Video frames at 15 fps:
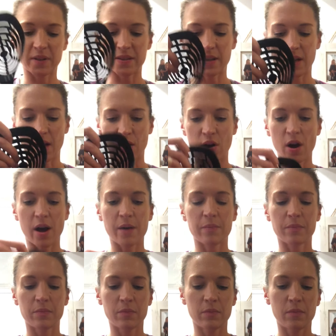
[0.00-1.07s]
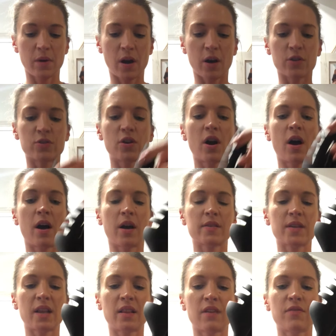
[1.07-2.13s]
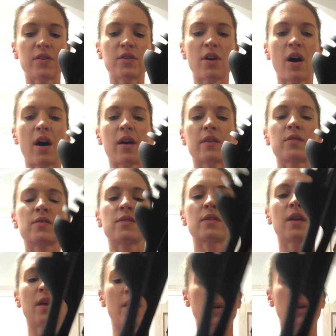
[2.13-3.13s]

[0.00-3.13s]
it got caught our tongs. I love the tongs.